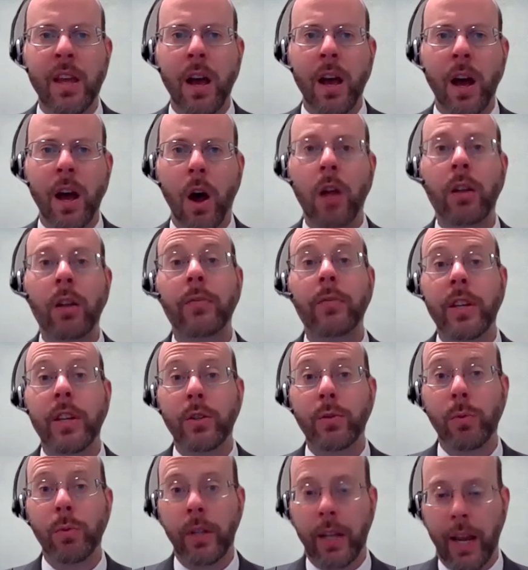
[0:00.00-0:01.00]
All of
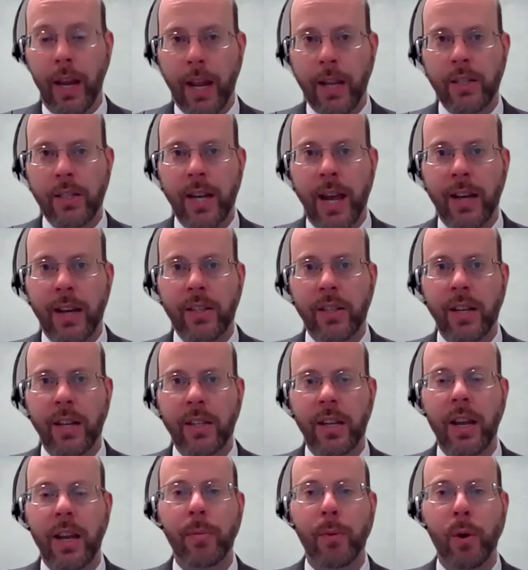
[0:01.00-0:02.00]
this will enhance access
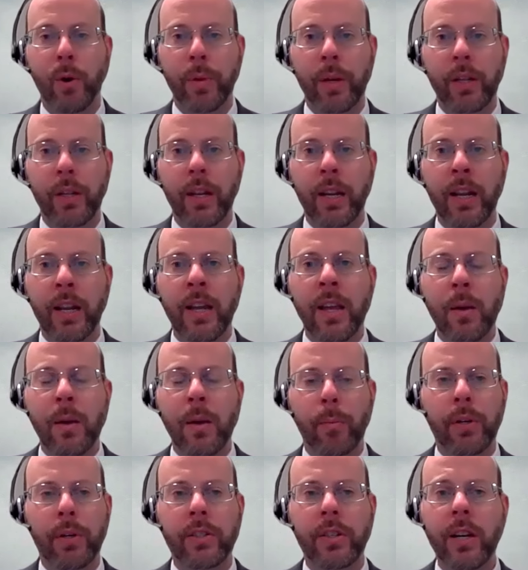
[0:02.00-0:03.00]
and mobility,
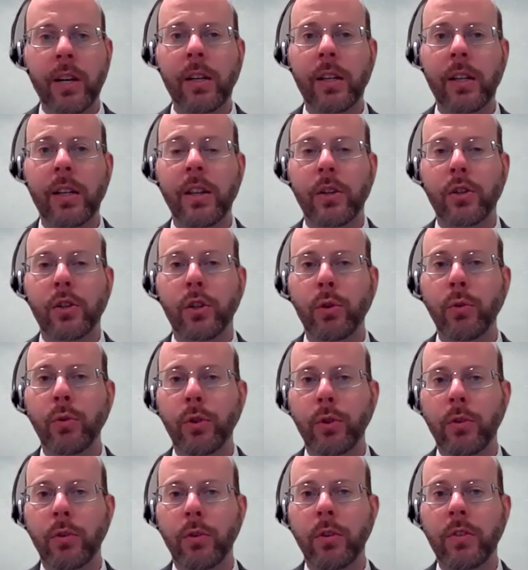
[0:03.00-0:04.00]
particularly the
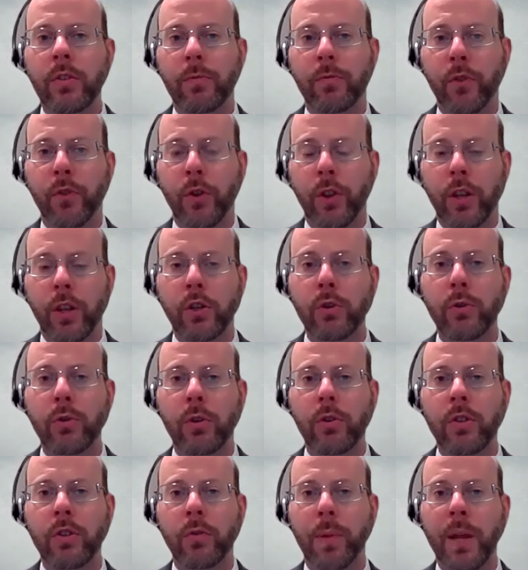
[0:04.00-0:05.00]
two-thirds for the
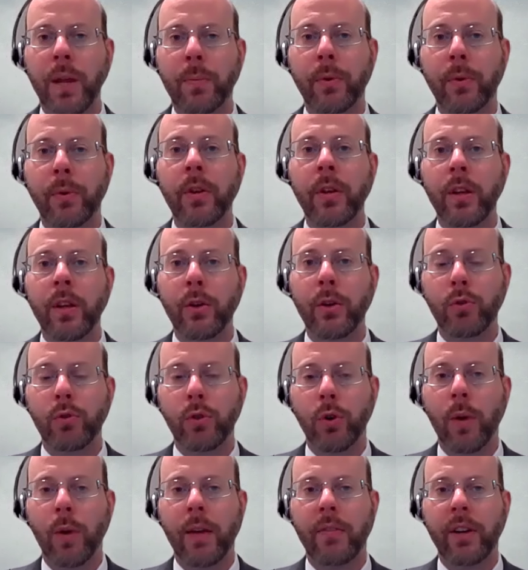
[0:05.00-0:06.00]
two-thirds of people who
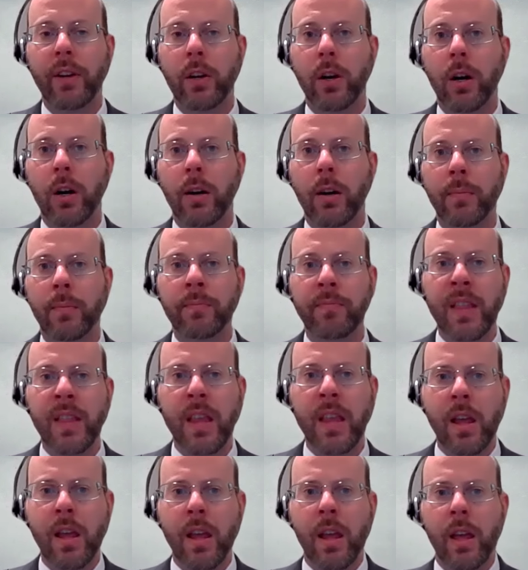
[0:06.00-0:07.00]
don't have a car.
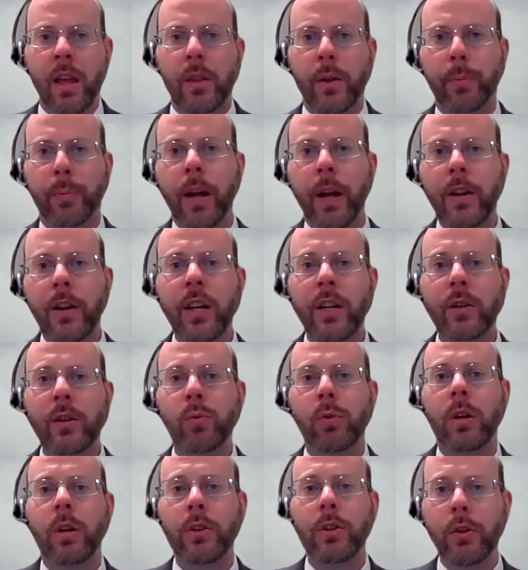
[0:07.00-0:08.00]
The project
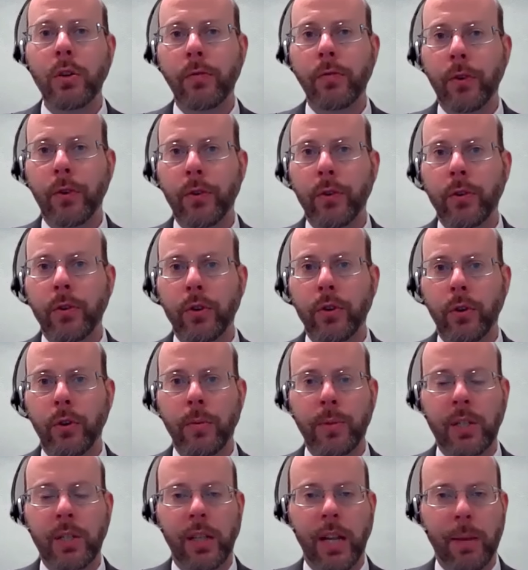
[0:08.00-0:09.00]
will also further
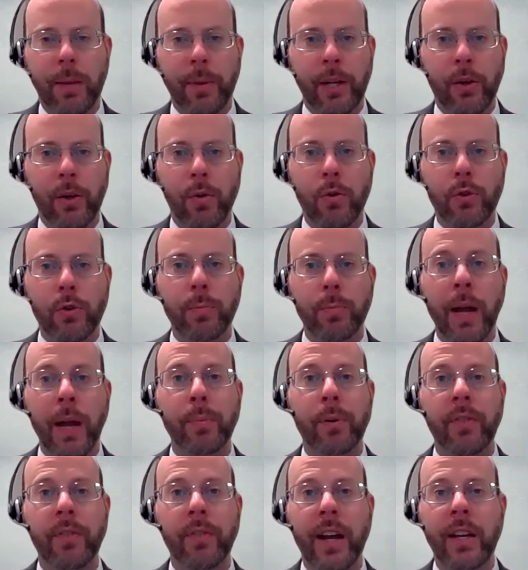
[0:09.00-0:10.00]
Durham's climate goals by
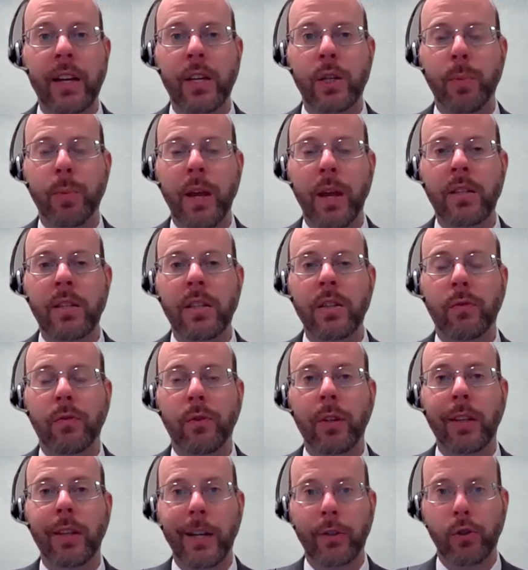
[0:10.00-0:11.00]
providing spaces for
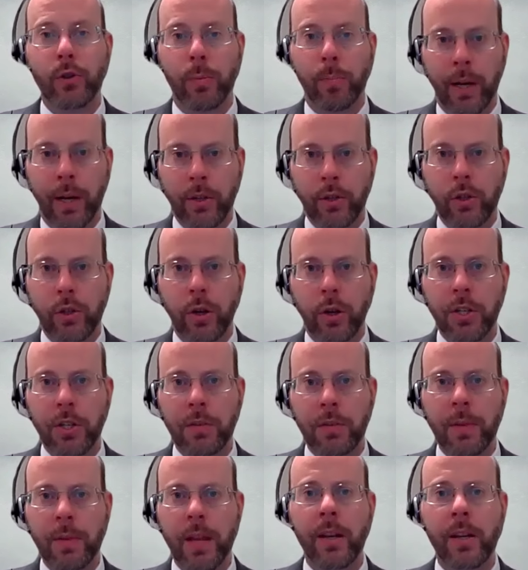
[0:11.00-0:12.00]
electric bus
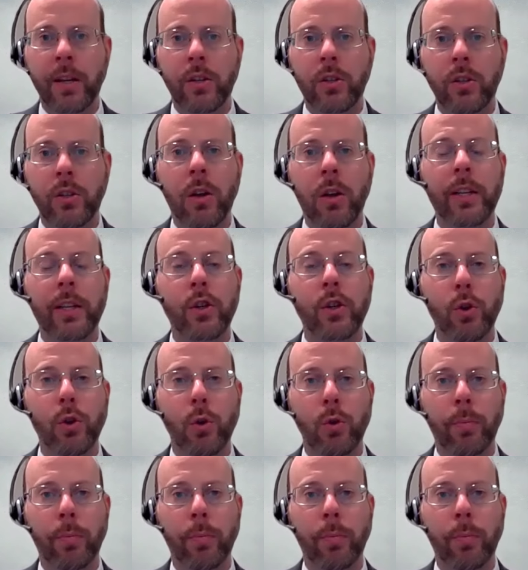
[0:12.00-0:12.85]
charging and installing solar